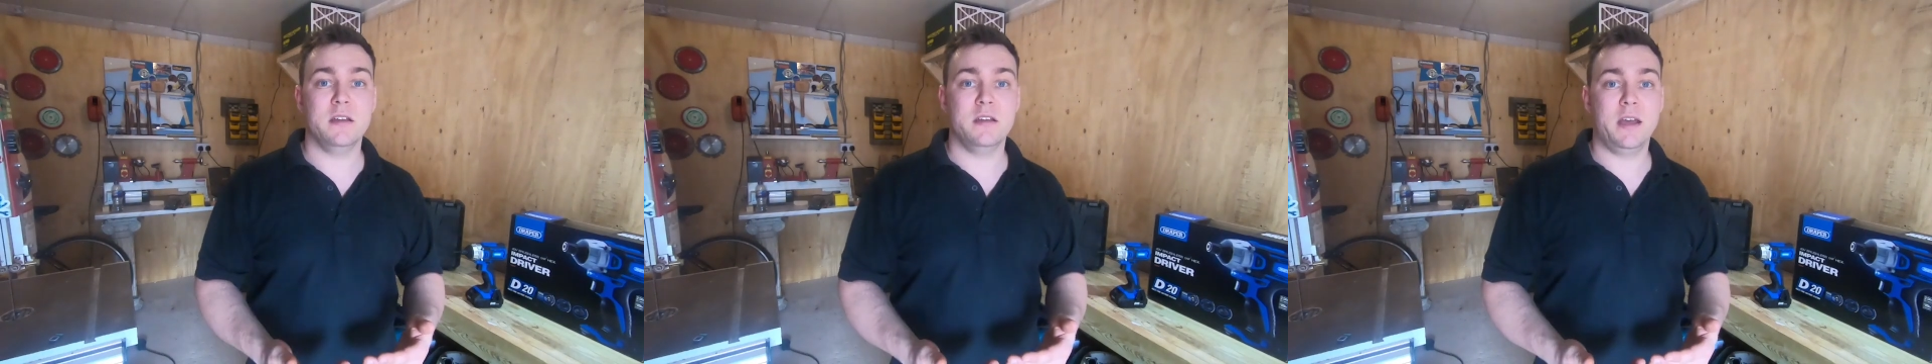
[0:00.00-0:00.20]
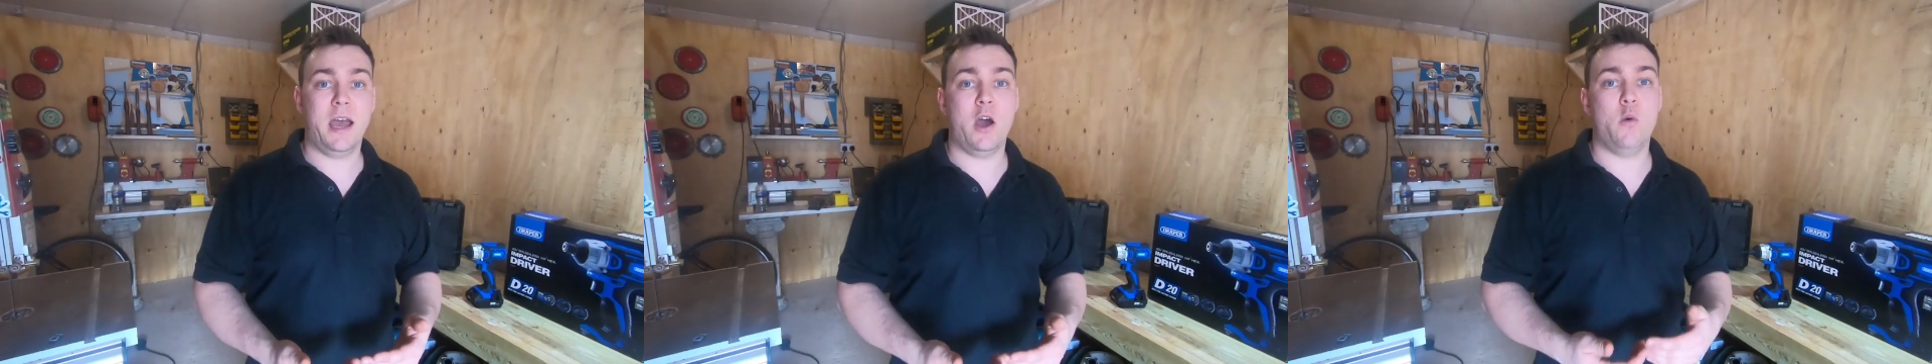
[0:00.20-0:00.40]

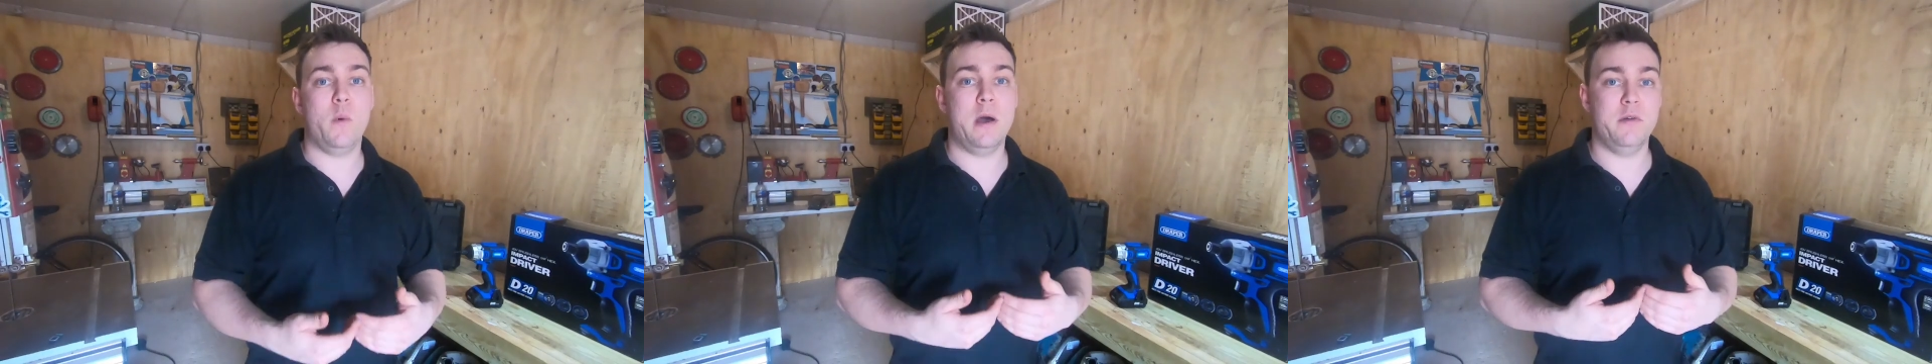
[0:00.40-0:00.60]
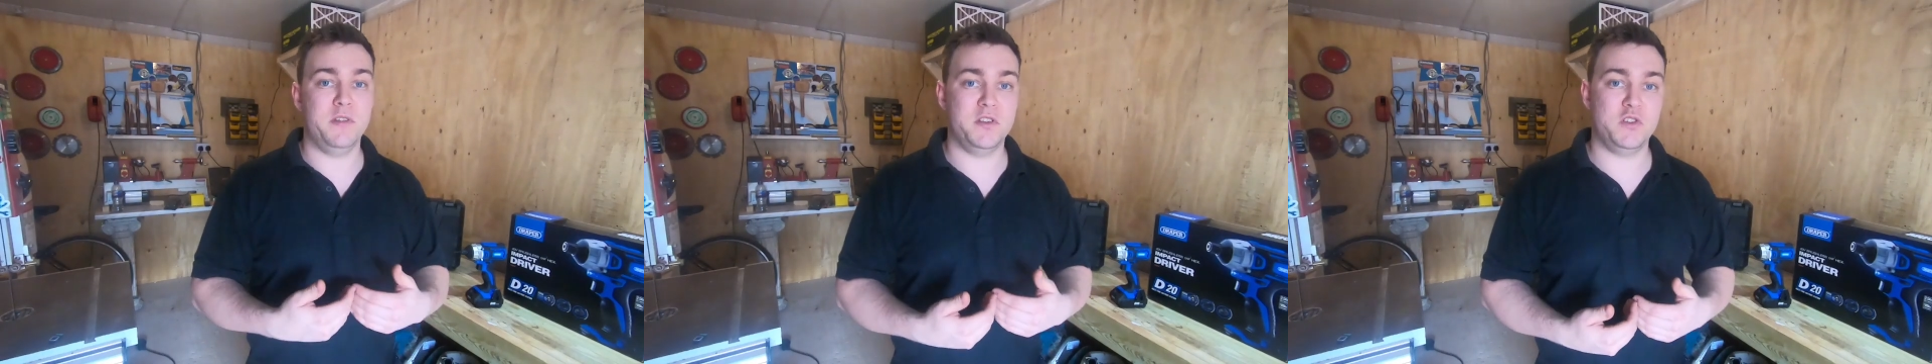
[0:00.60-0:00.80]
how
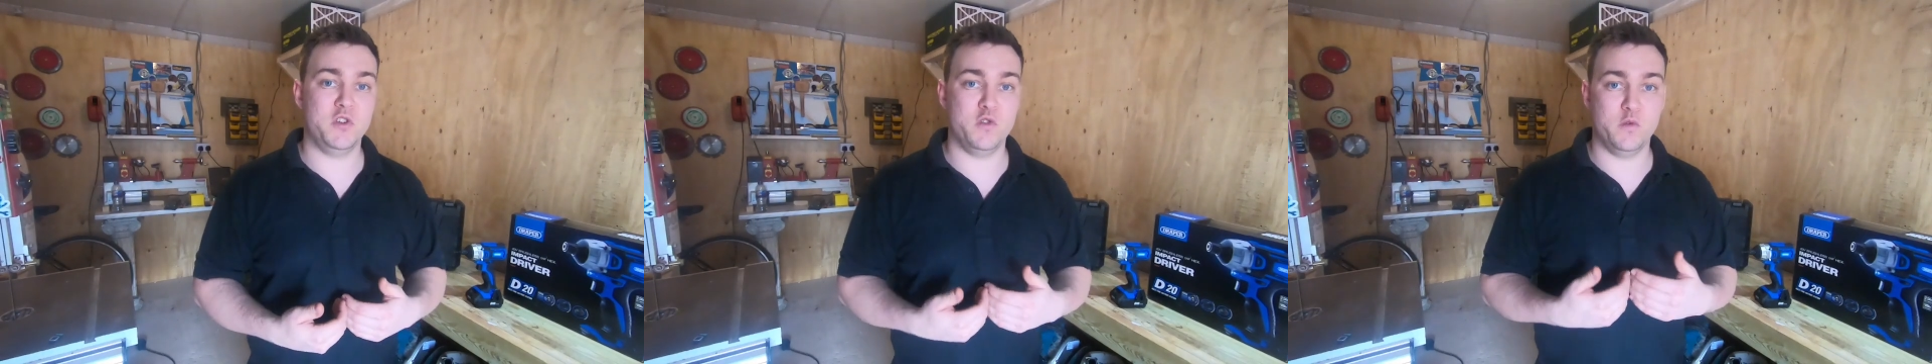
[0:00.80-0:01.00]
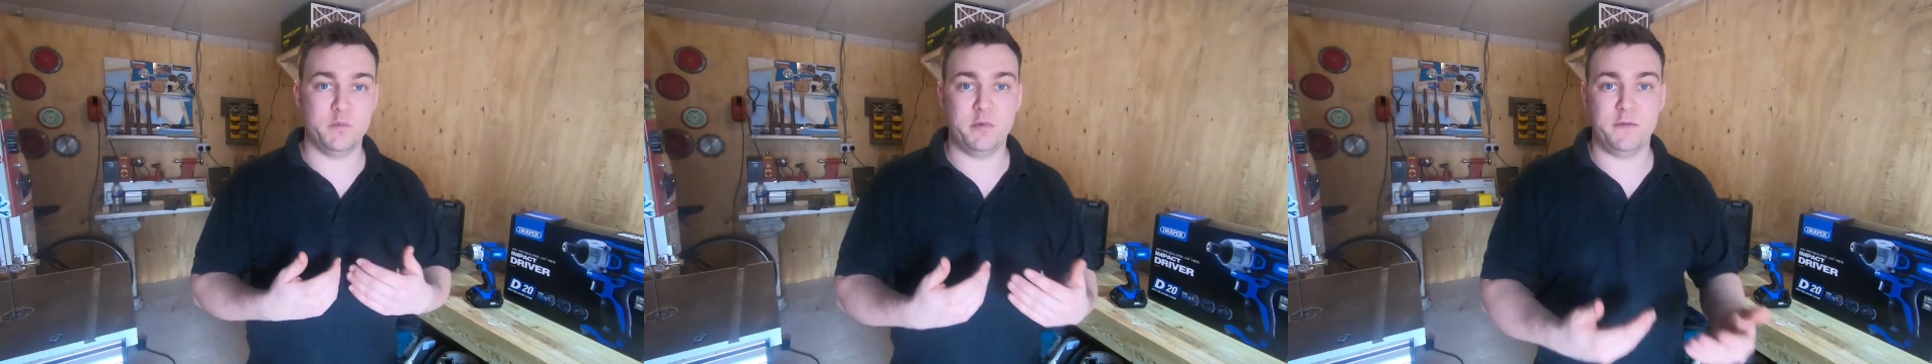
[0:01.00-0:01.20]
well this
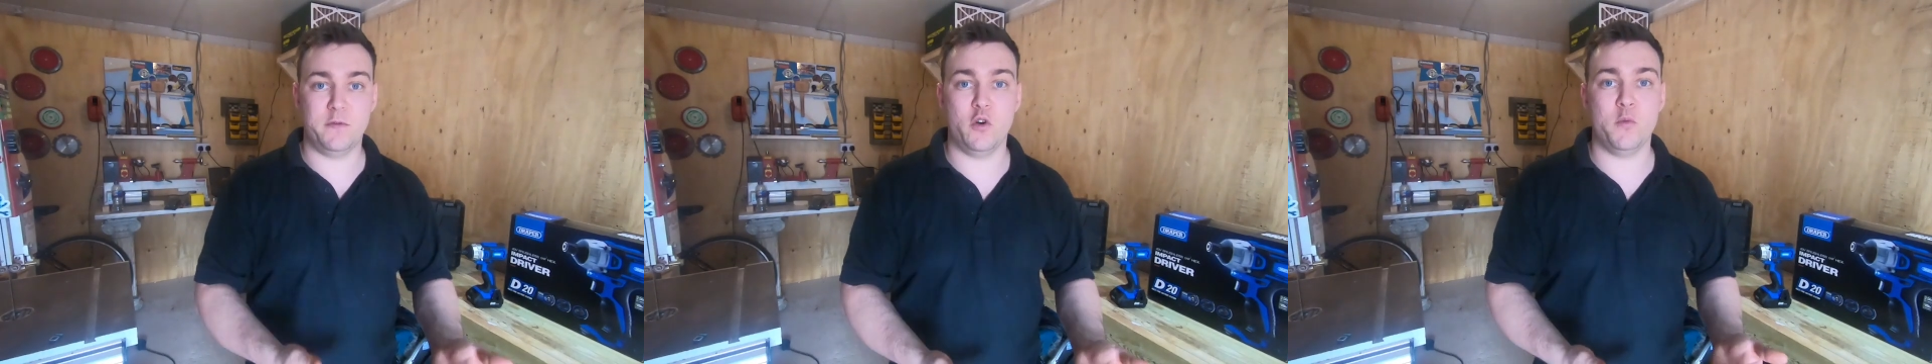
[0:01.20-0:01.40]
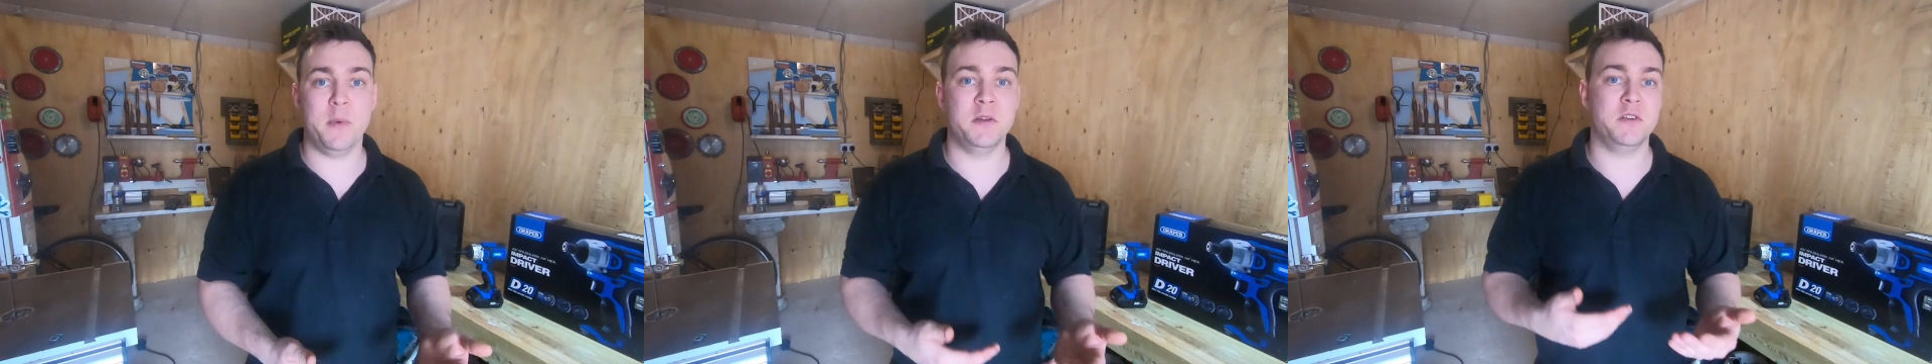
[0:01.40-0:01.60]
tool would
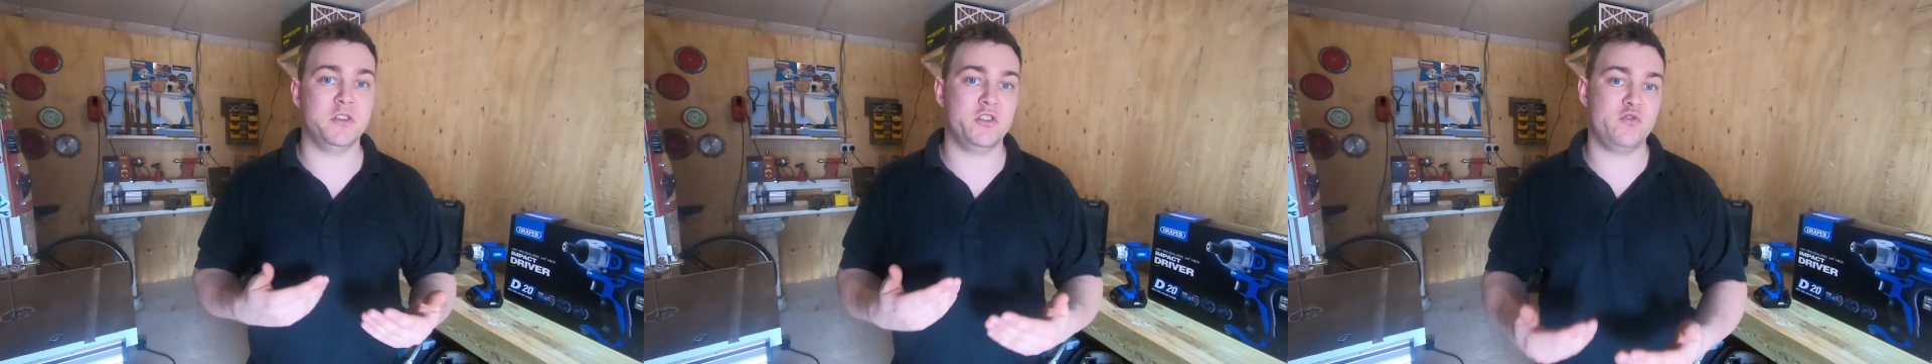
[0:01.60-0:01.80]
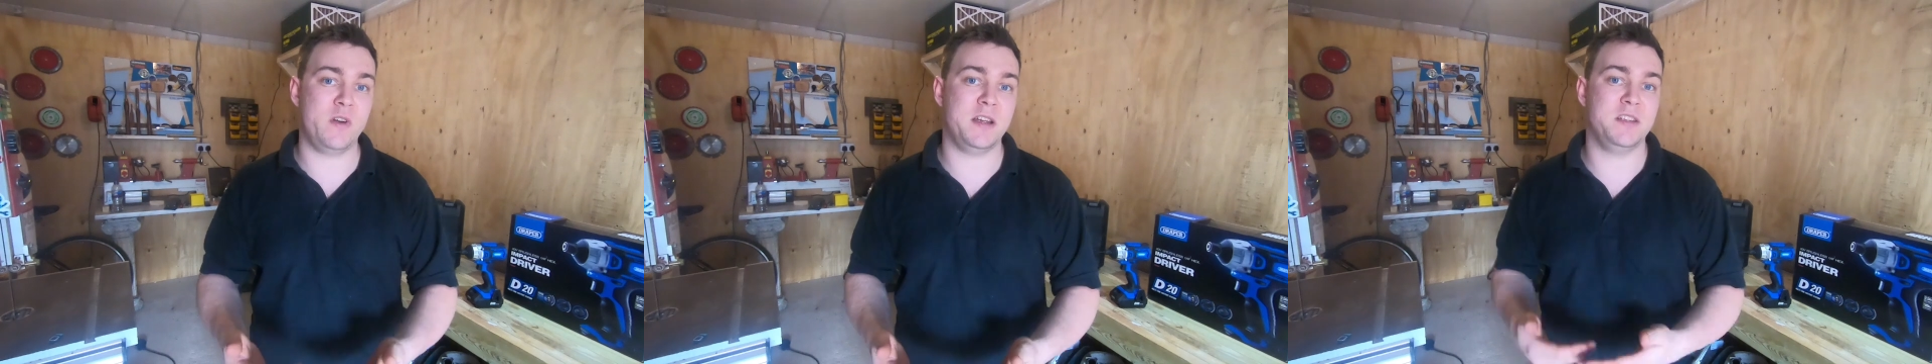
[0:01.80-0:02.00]
perform under
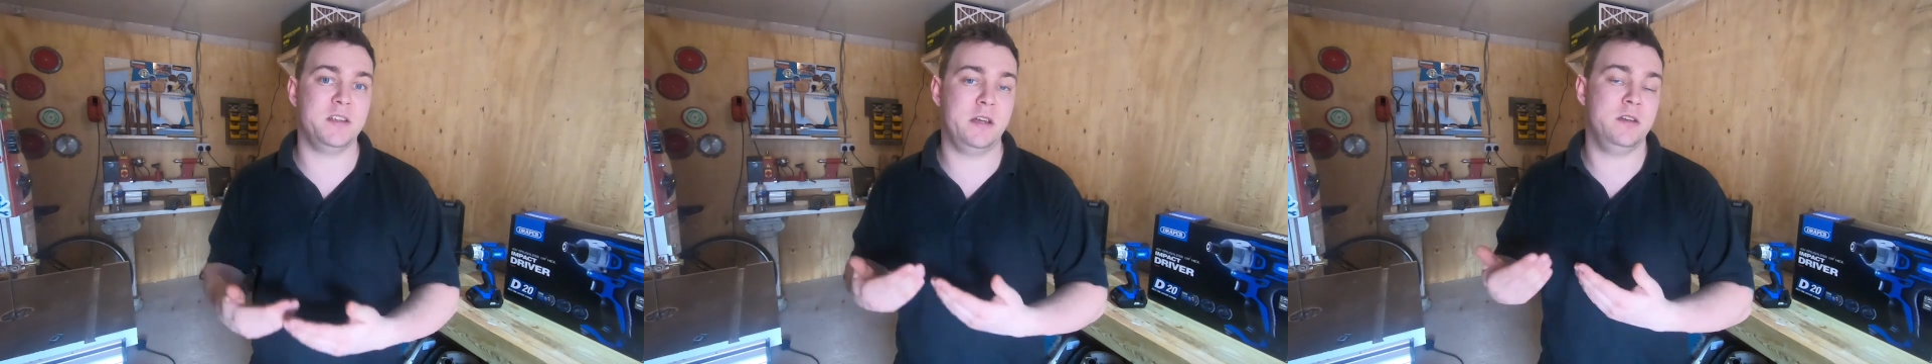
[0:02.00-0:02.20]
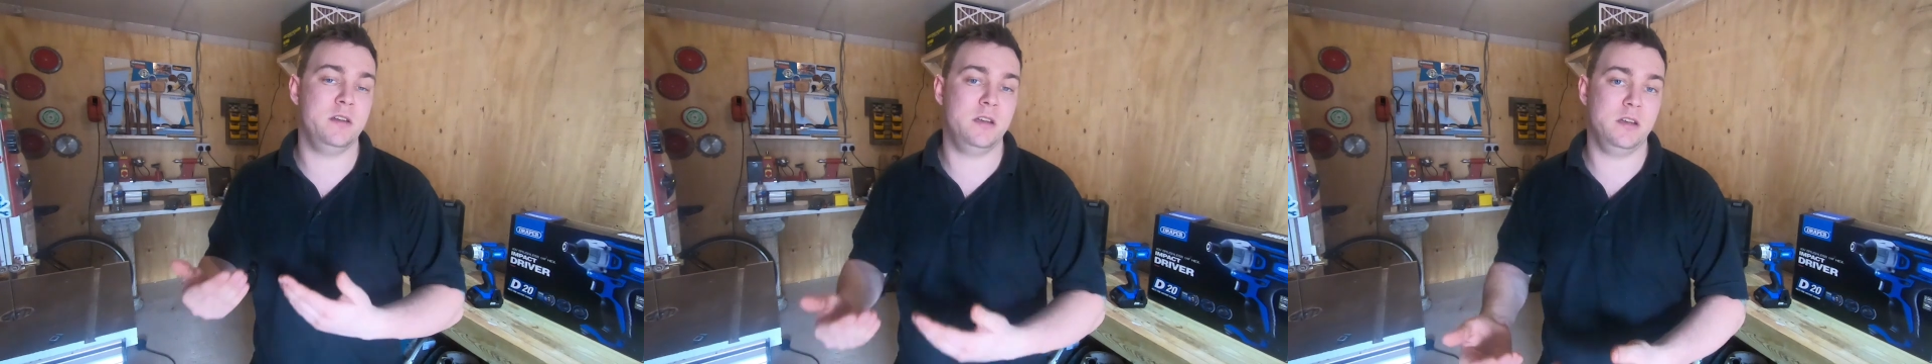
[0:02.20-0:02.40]
stress,
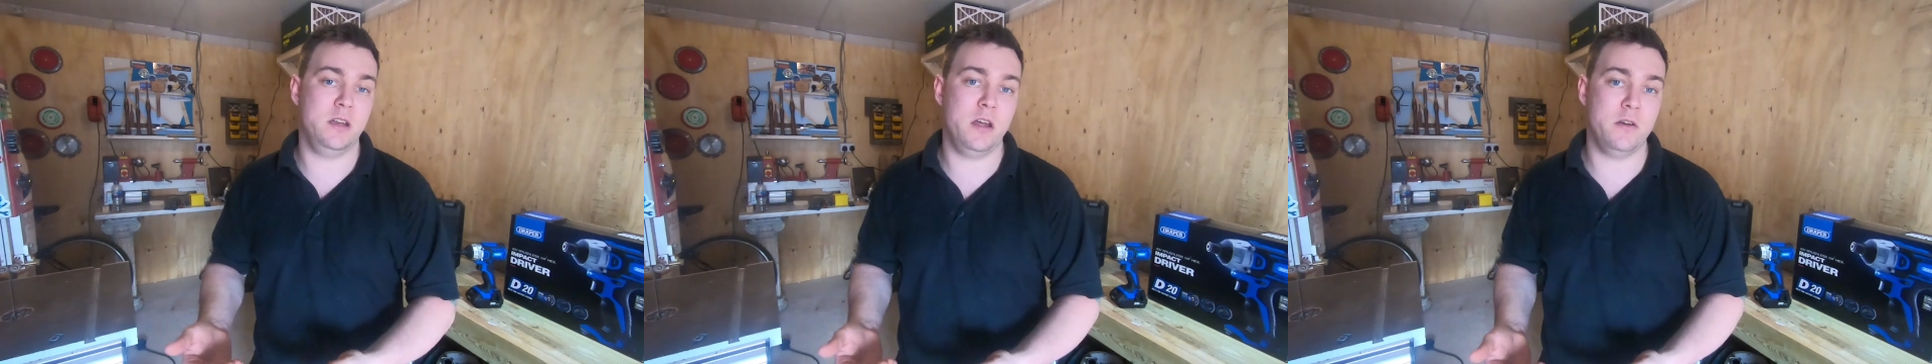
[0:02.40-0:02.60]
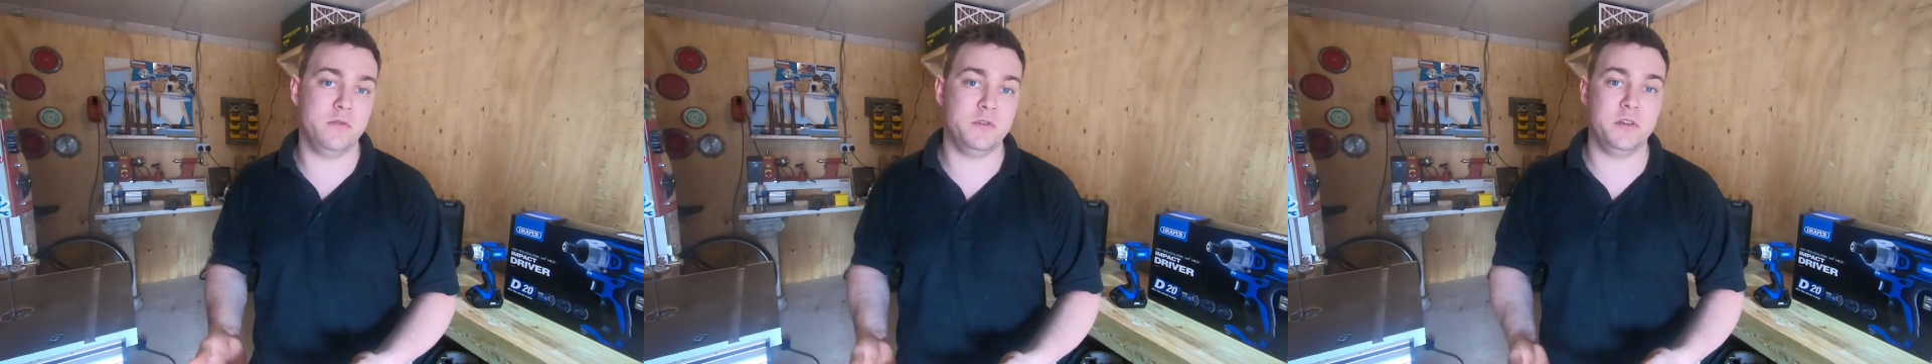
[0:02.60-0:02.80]
under
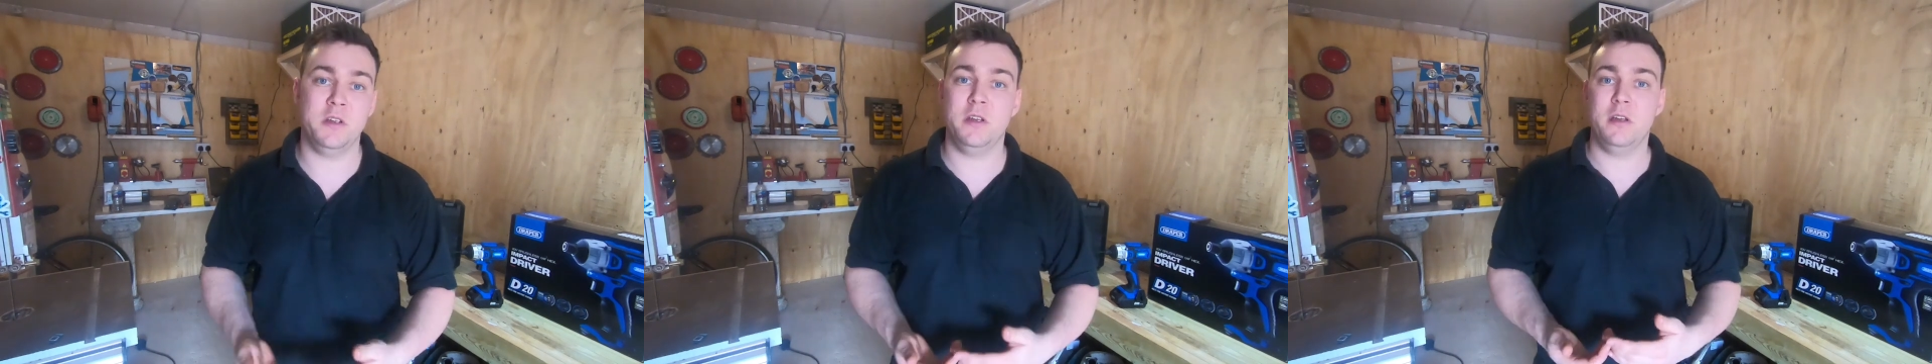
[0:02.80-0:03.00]
load.